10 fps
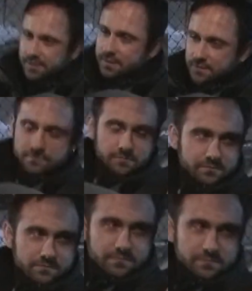gave us the
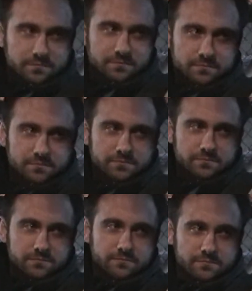information.
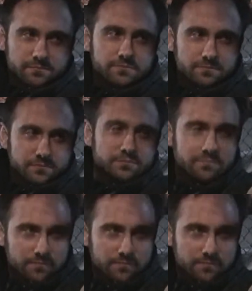It was her CI